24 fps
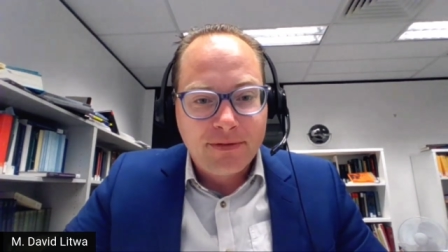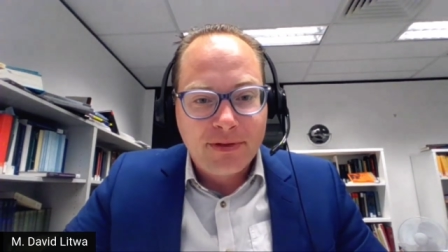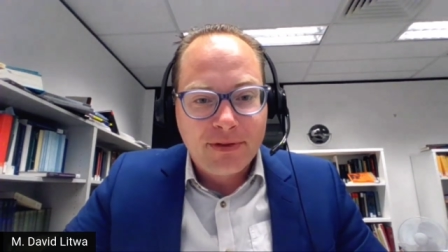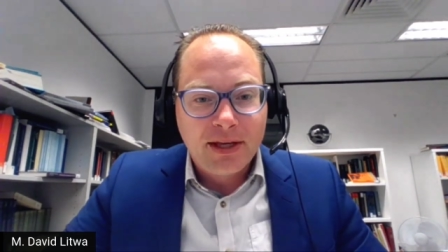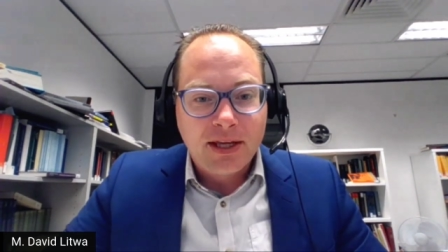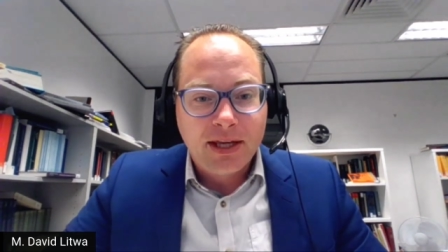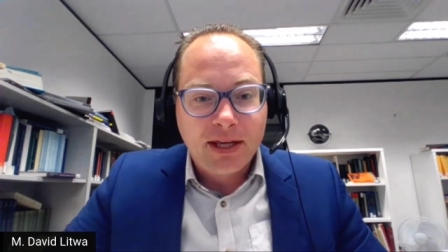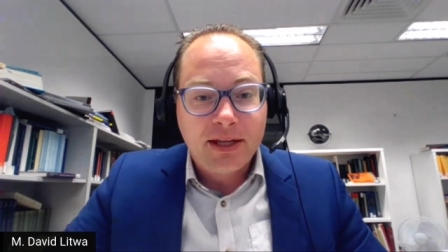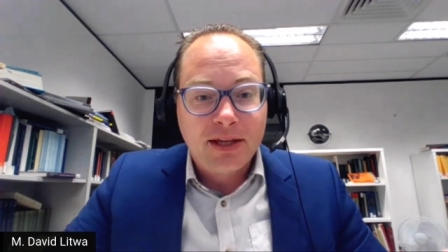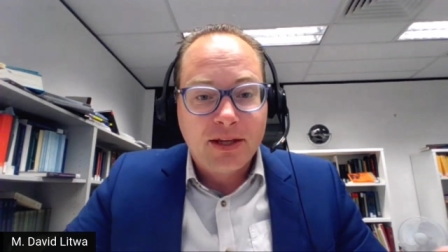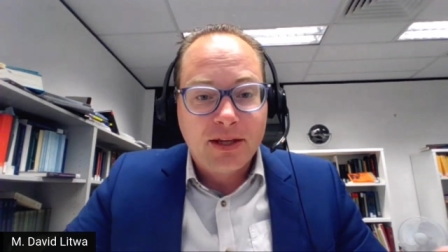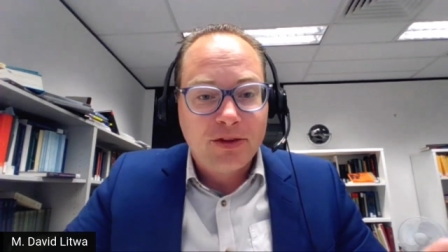
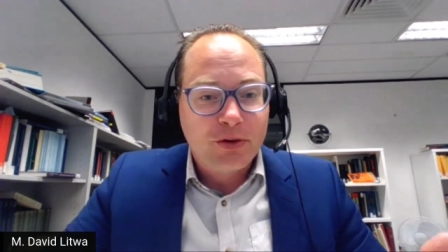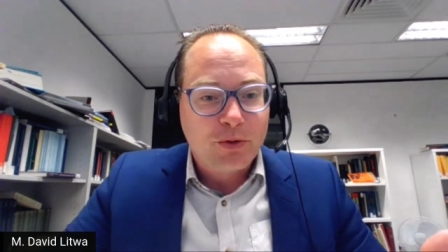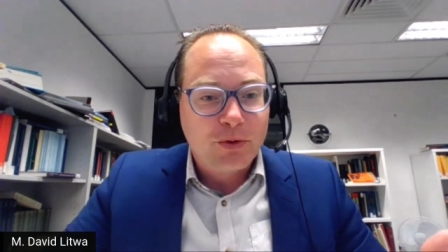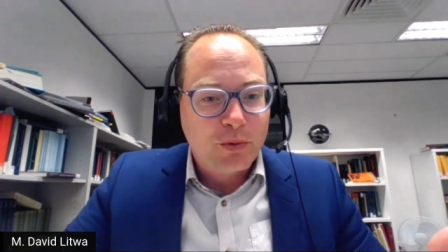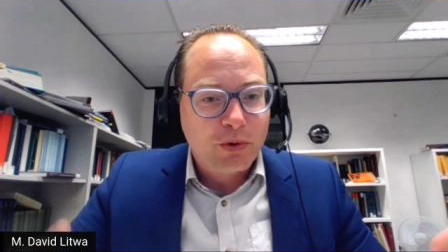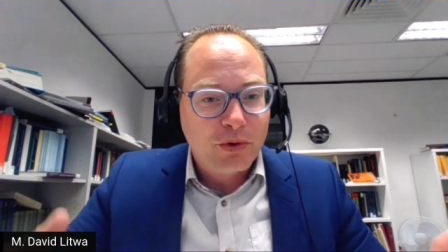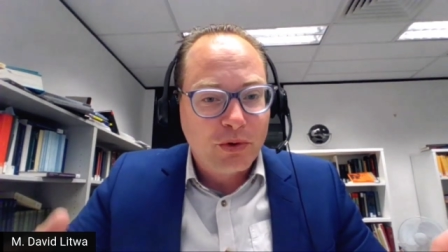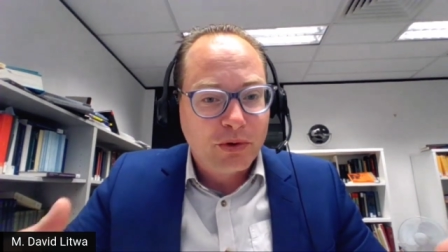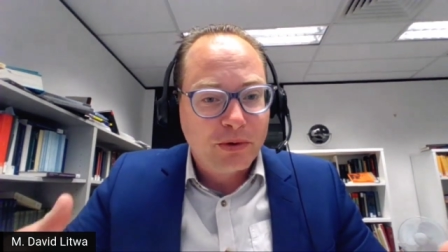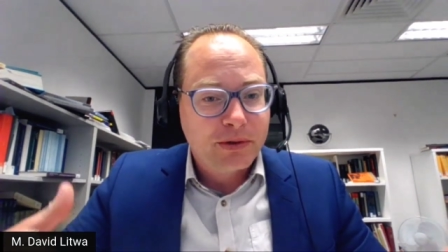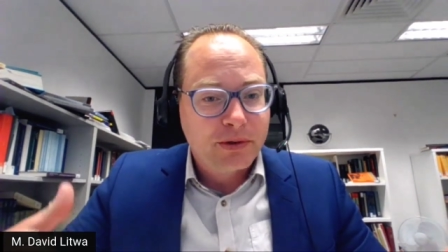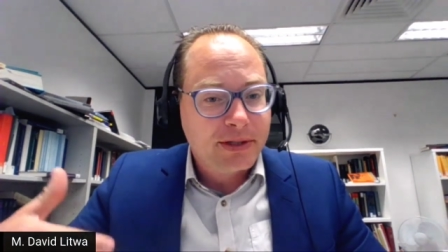thinking that the
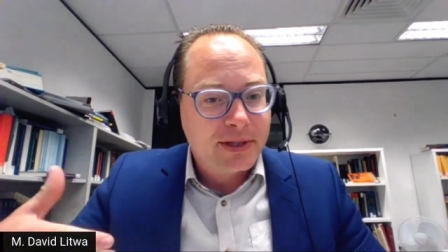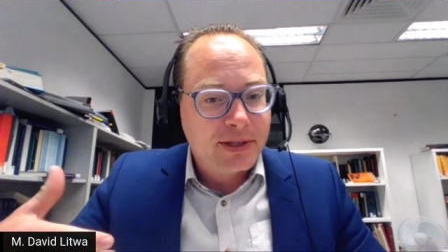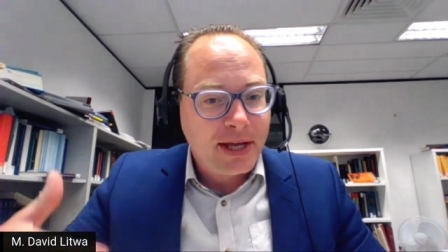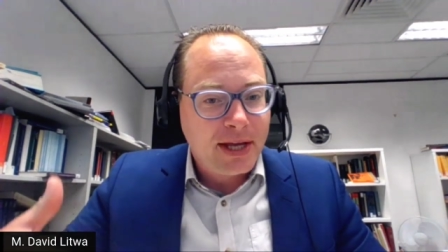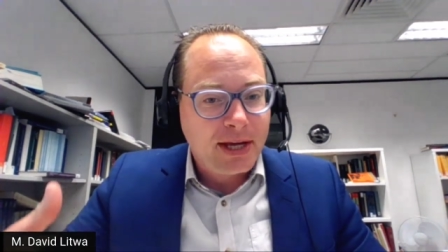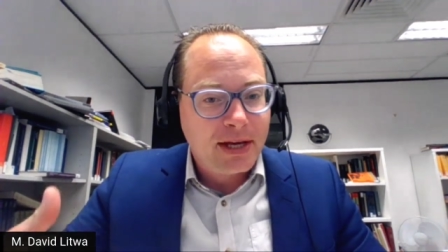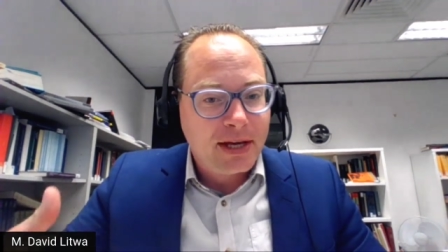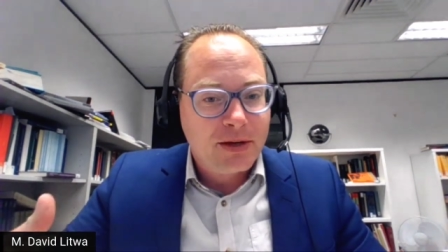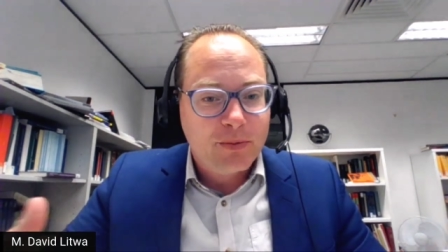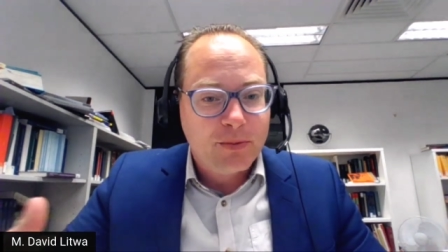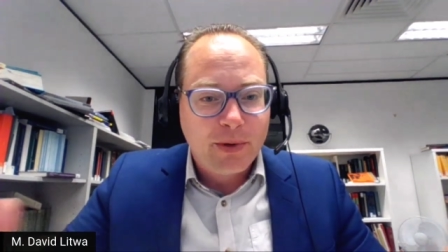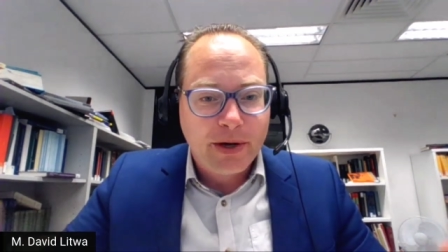world has
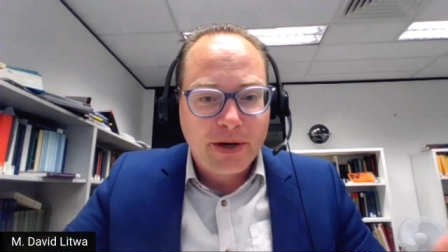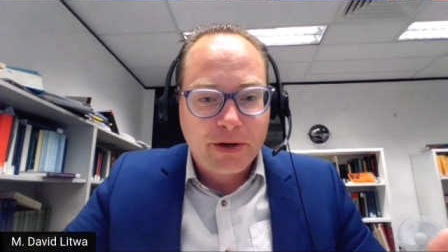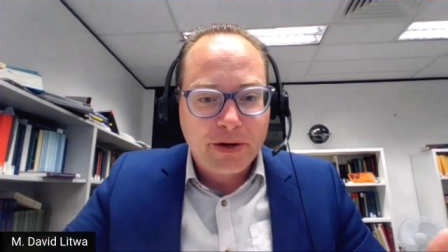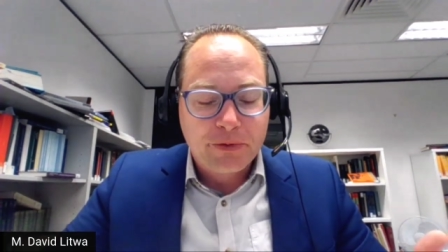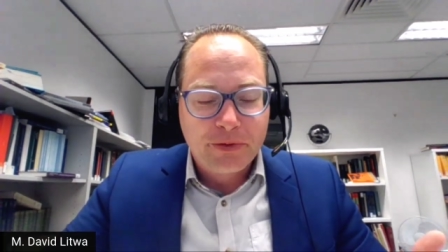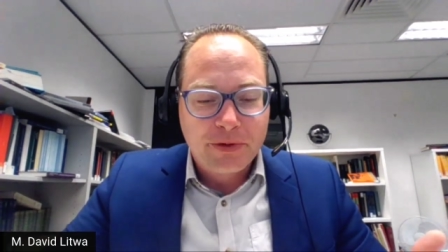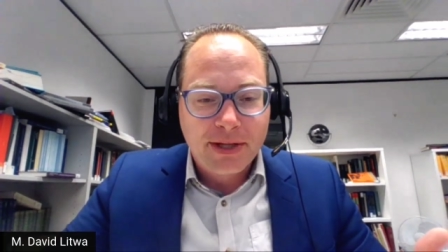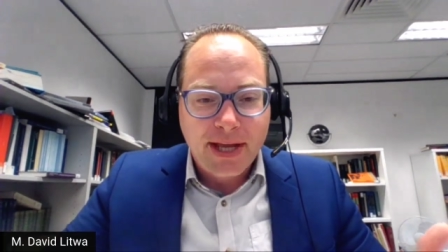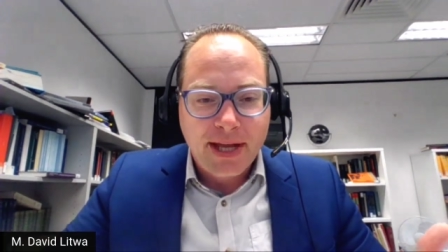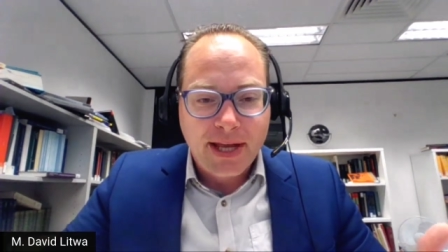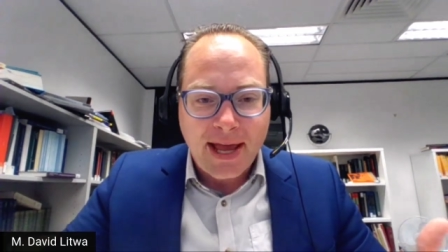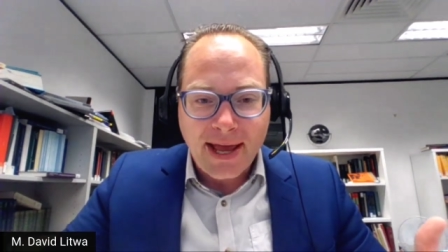ended when it
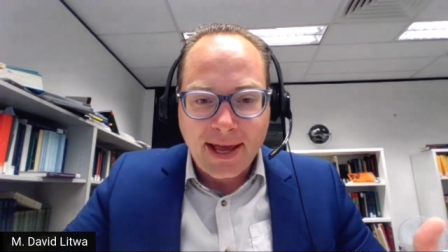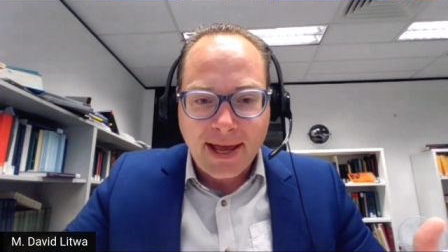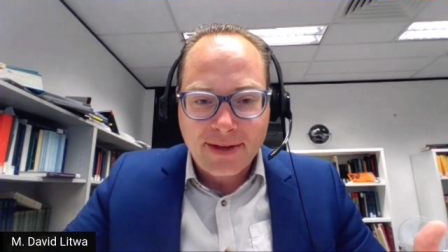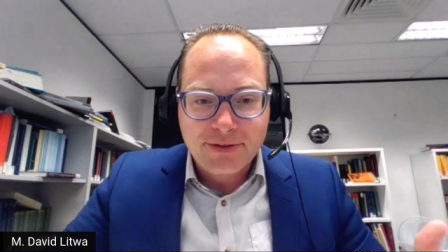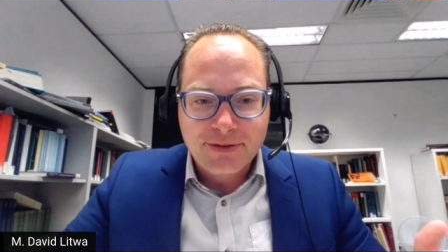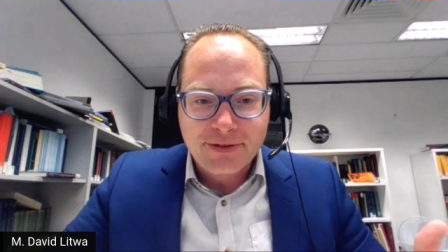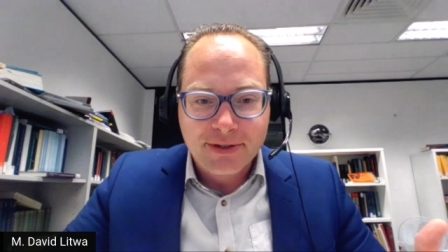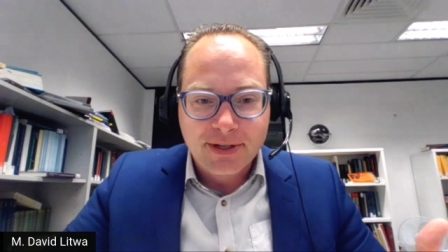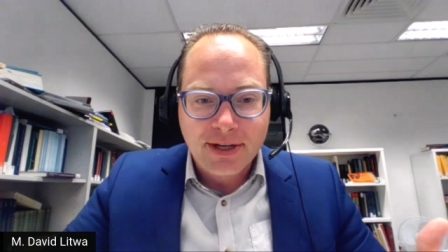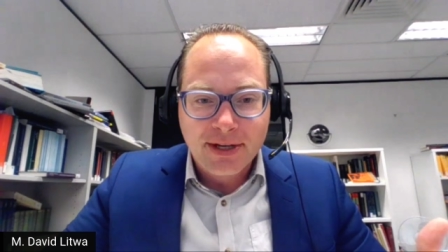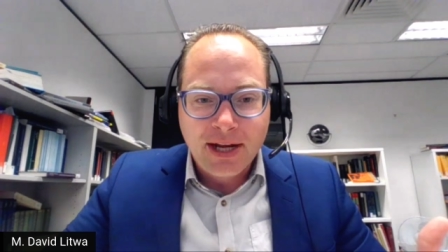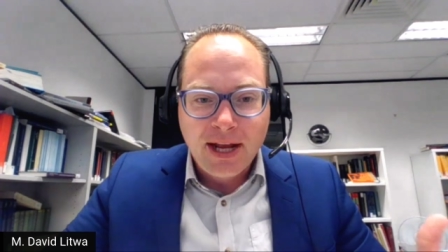really
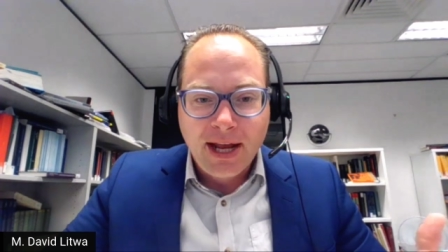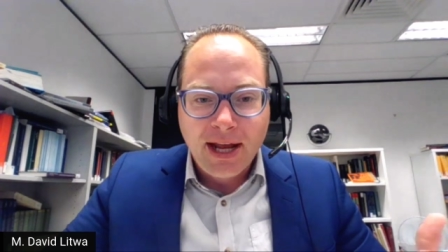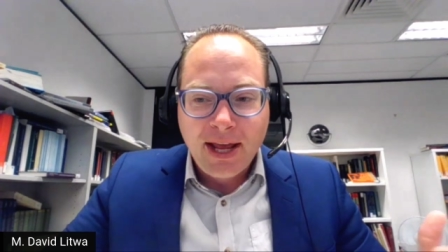hasn't.